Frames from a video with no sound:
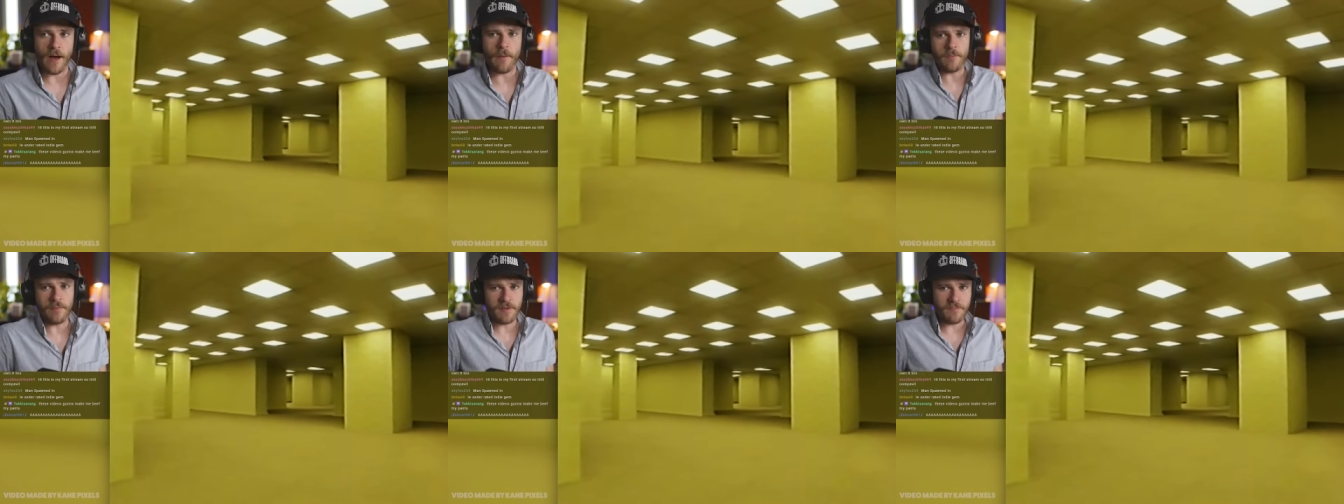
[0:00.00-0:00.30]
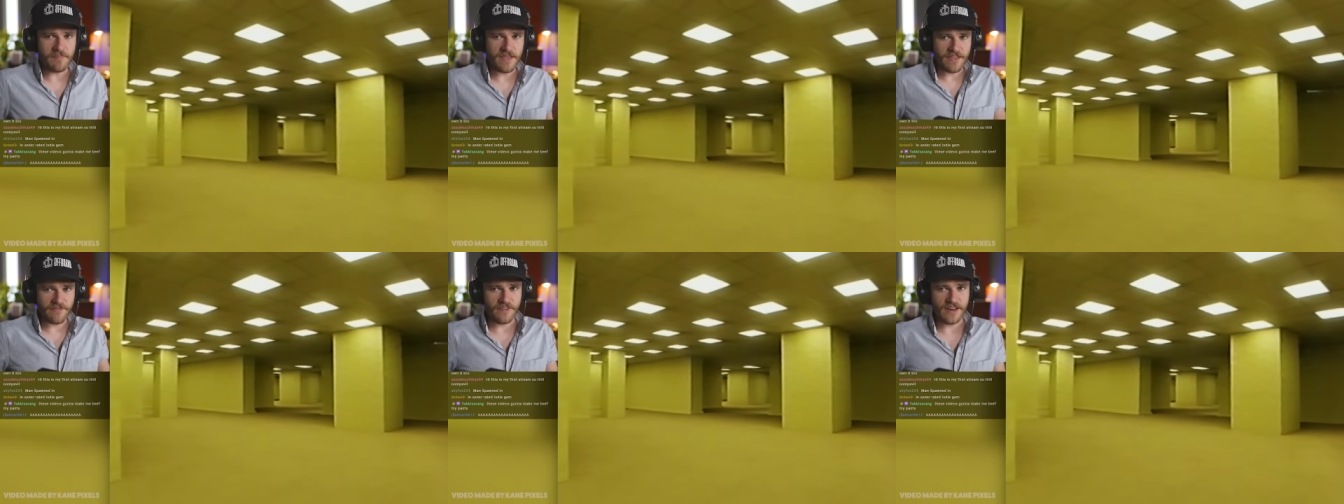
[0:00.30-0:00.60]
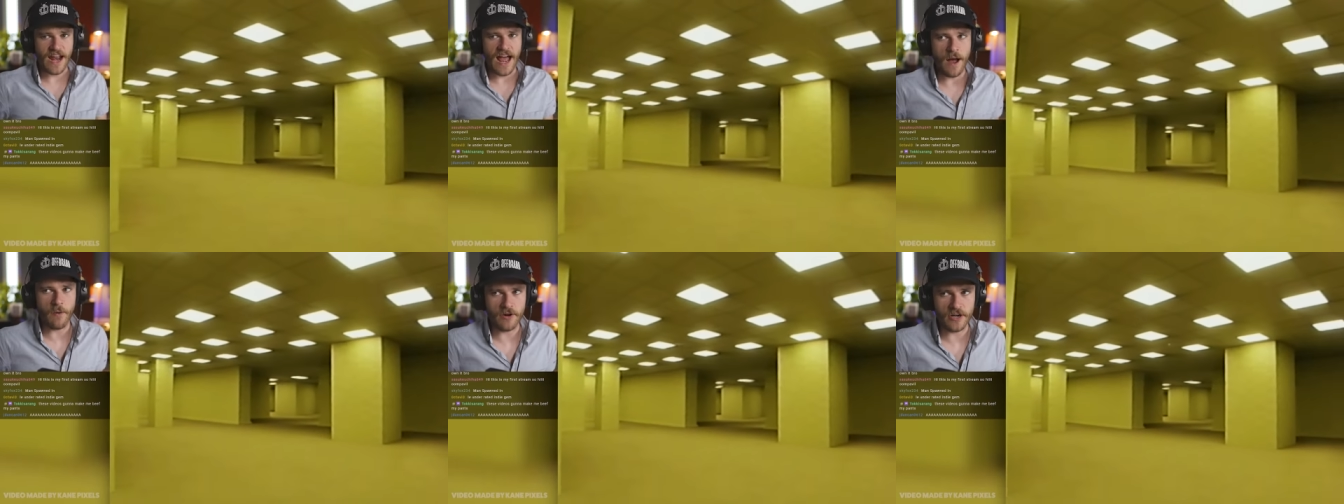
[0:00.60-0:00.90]
I would be
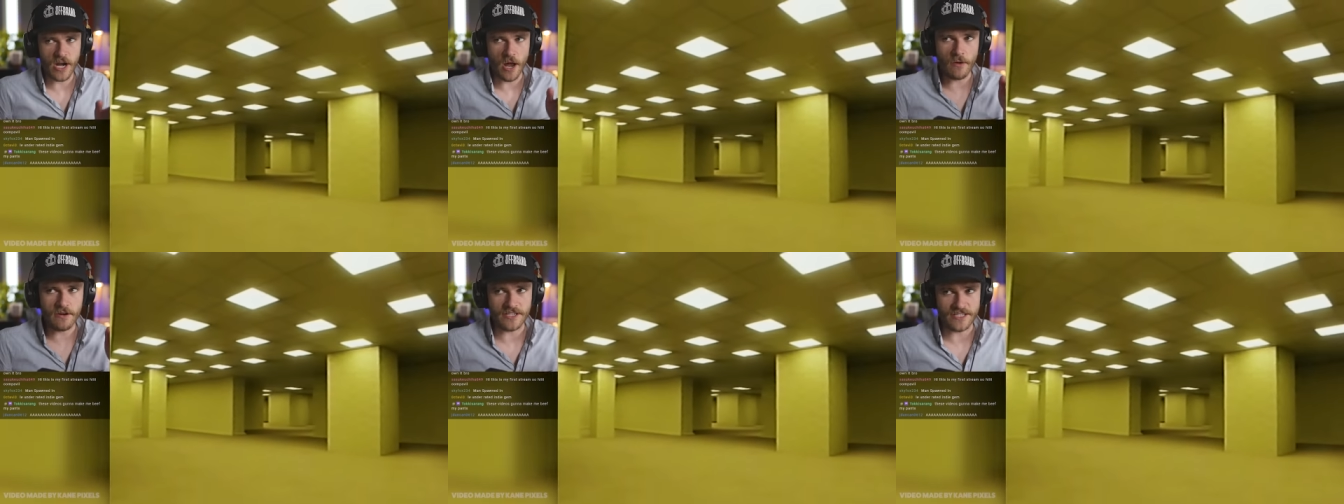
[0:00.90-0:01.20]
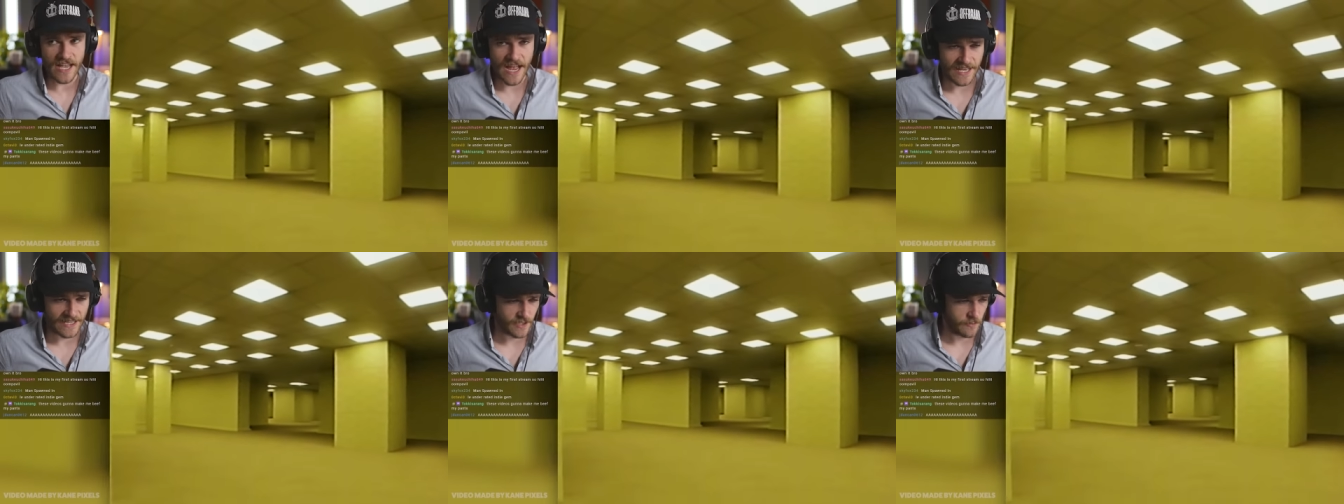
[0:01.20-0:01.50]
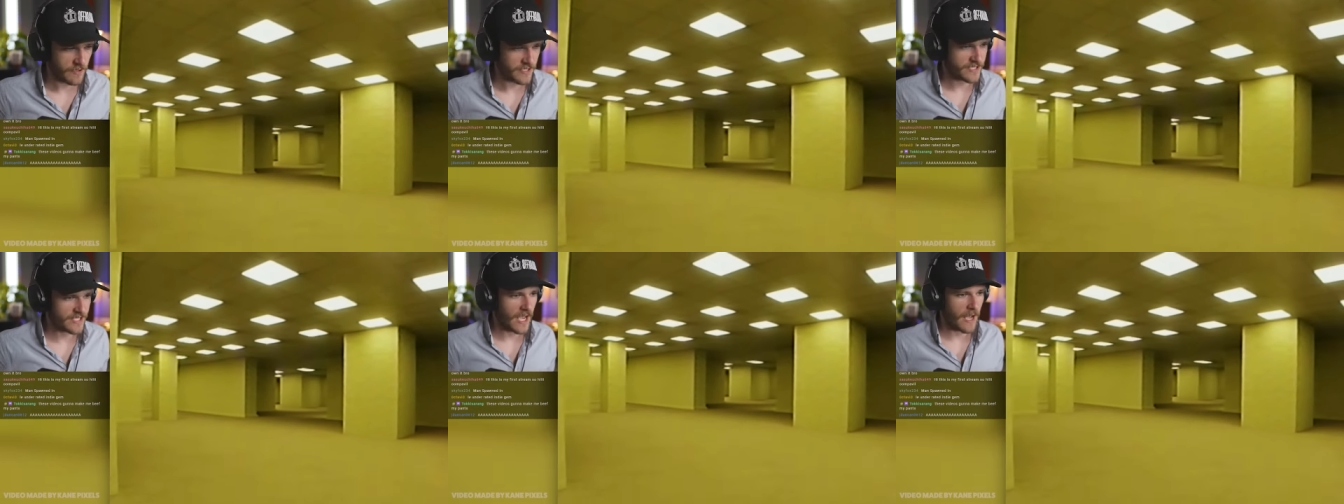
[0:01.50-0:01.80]
beefing. I would know
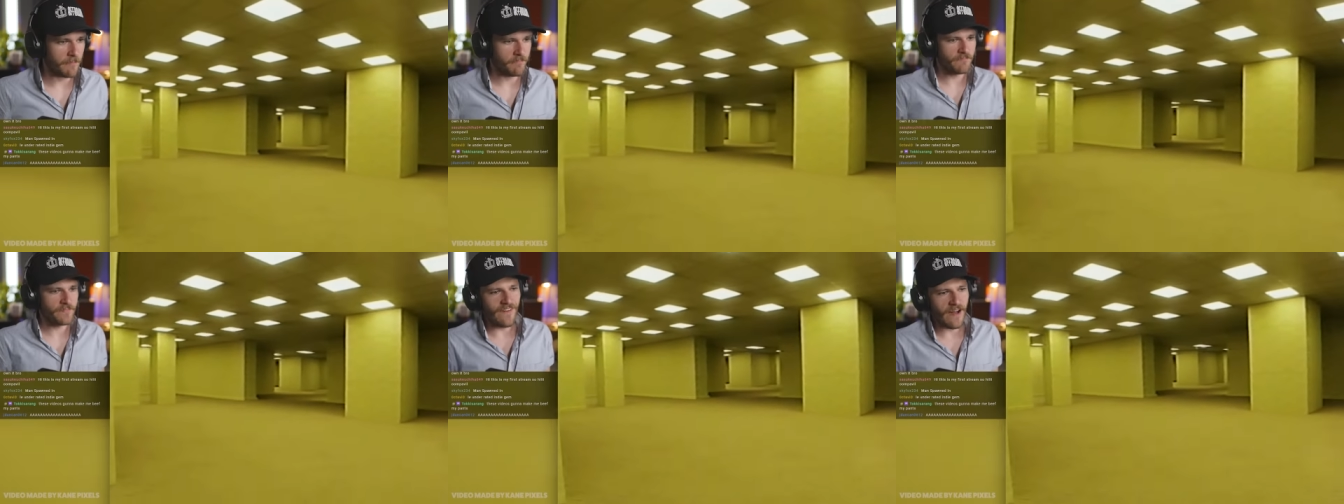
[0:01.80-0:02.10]
exactly what's up.